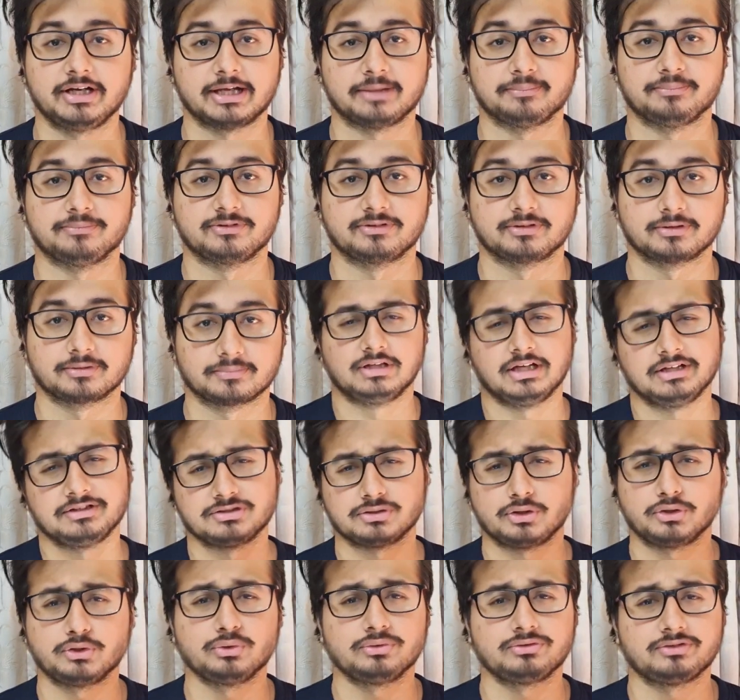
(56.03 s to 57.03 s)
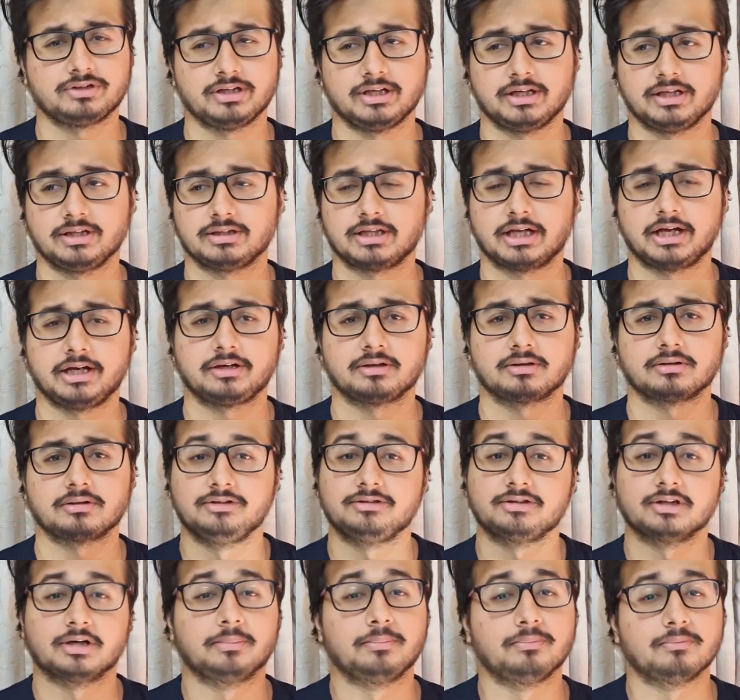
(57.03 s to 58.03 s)
times. That's not to say that
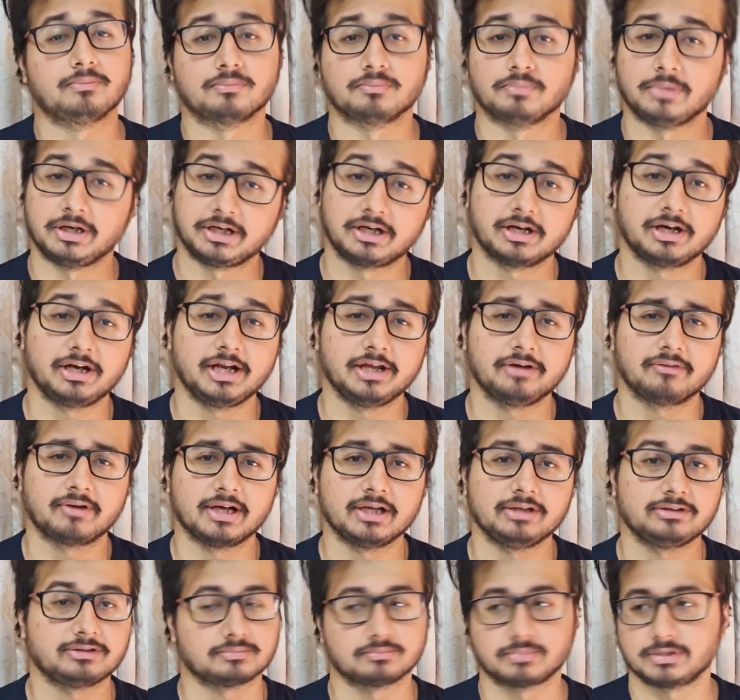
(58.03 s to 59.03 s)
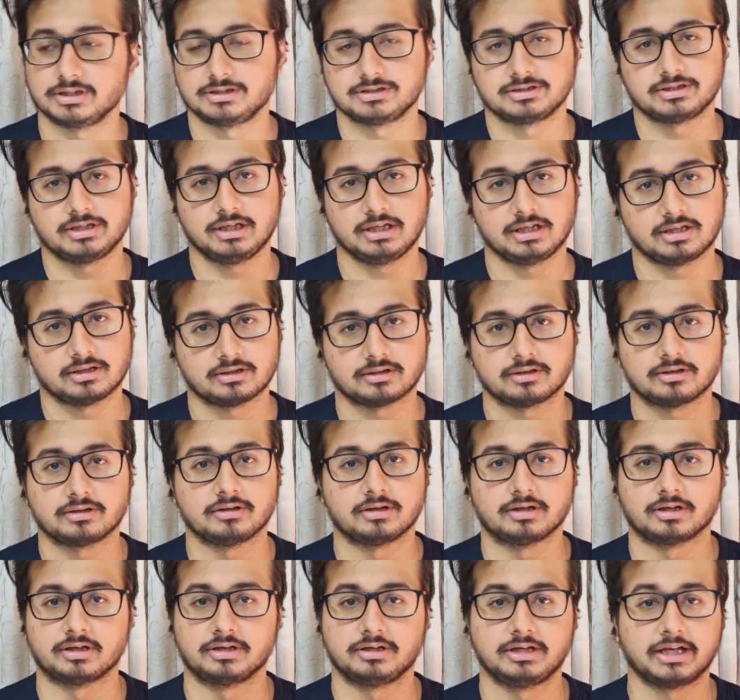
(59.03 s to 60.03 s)
it's a better device, but still,
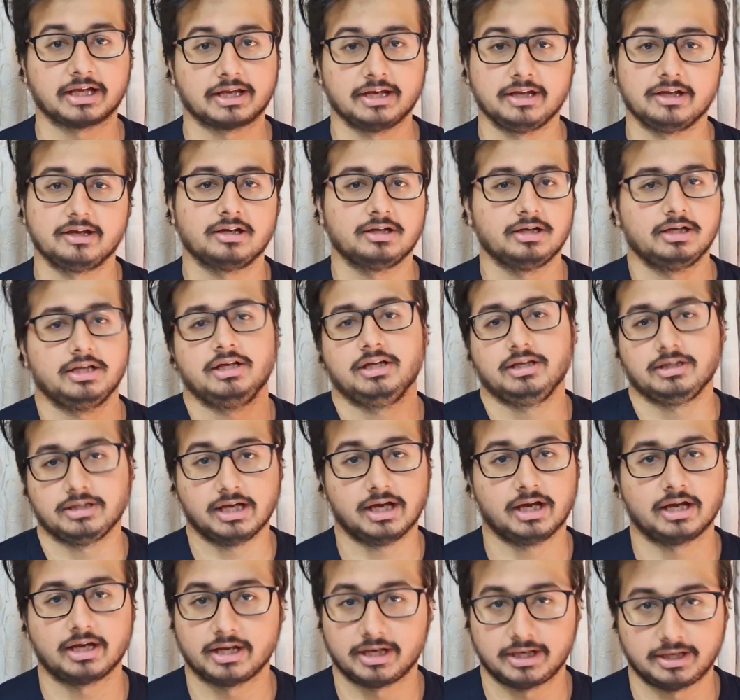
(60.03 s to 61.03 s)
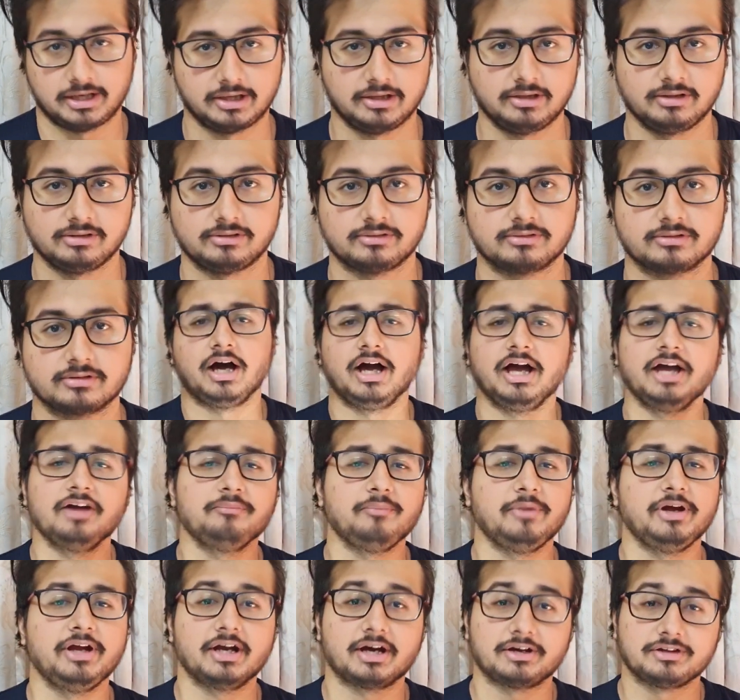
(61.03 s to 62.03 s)
technically, yeah, it is. I
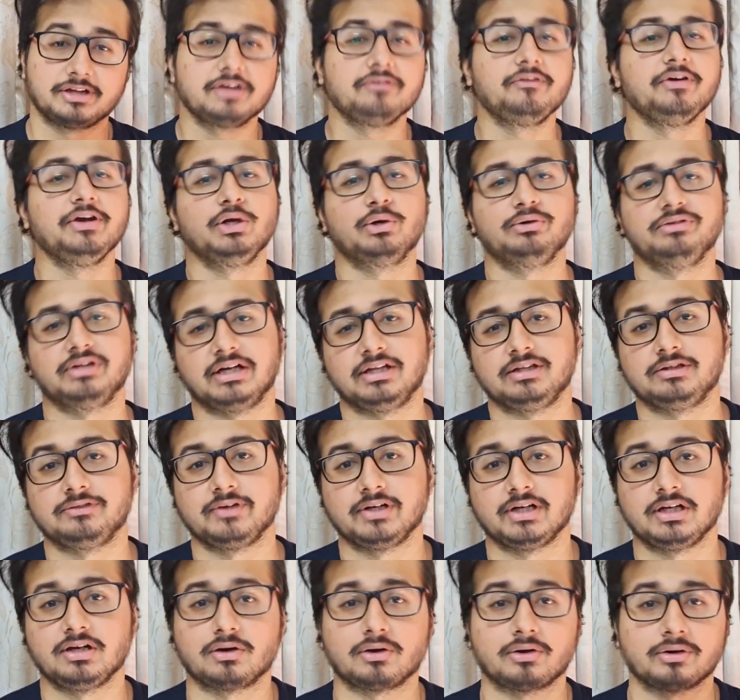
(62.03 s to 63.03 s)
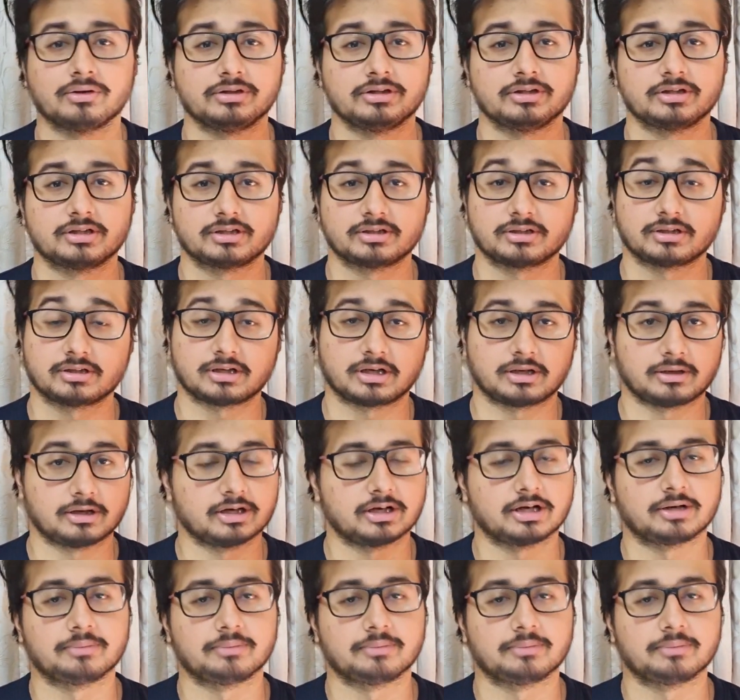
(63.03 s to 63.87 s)
have made other videos as well on the